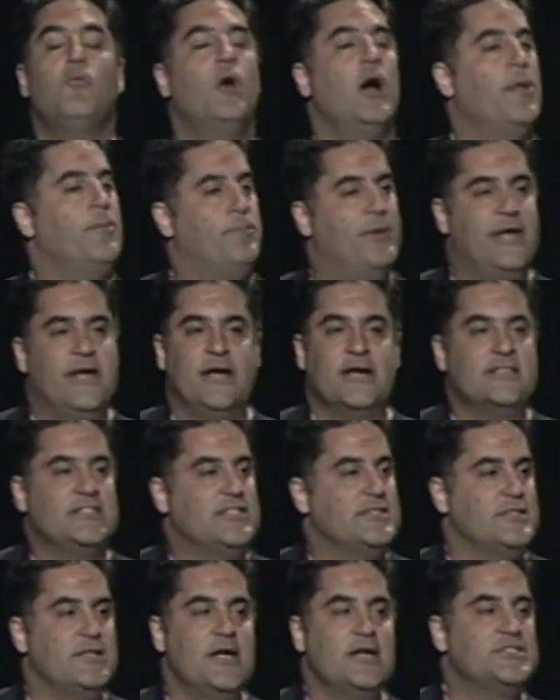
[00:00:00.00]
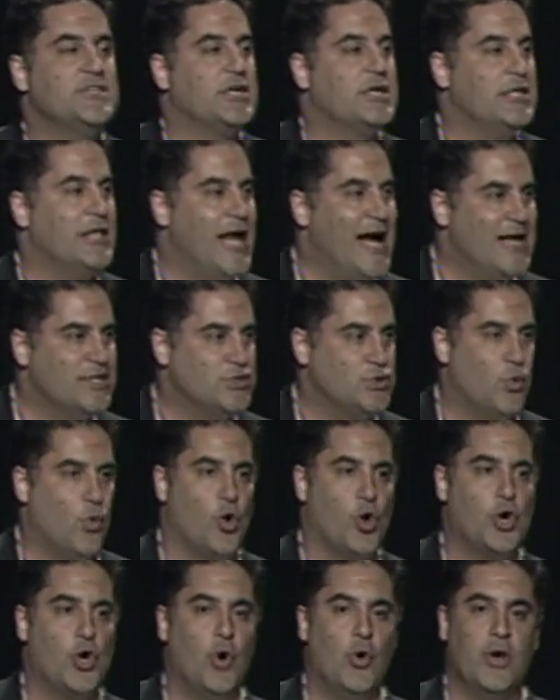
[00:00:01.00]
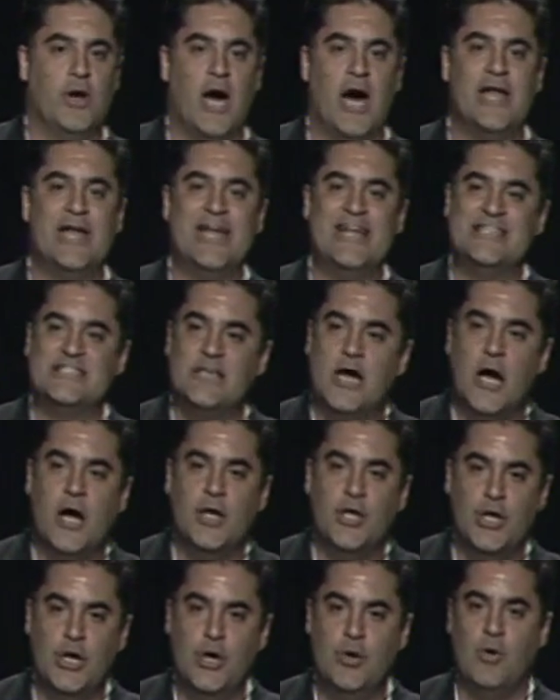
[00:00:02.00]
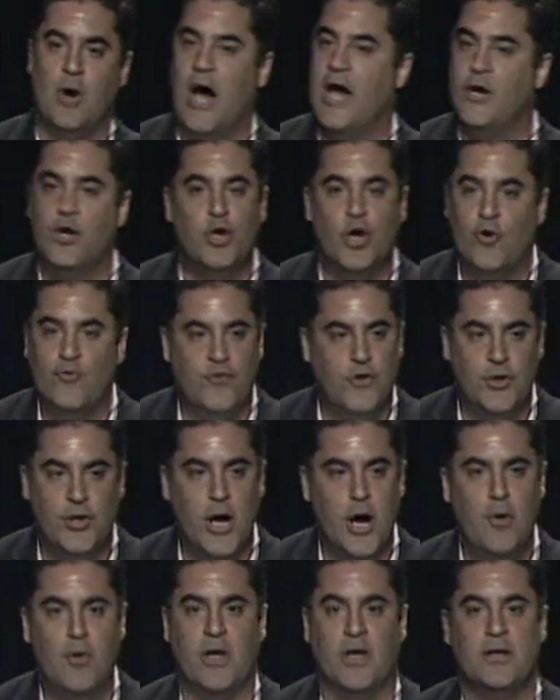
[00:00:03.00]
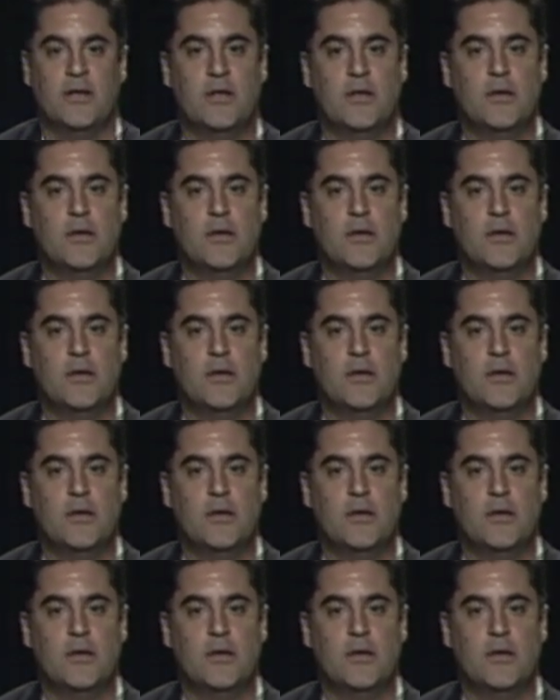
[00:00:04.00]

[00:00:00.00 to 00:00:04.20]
Well, because there's a class war going on, and it's on you. I don't know if you know it.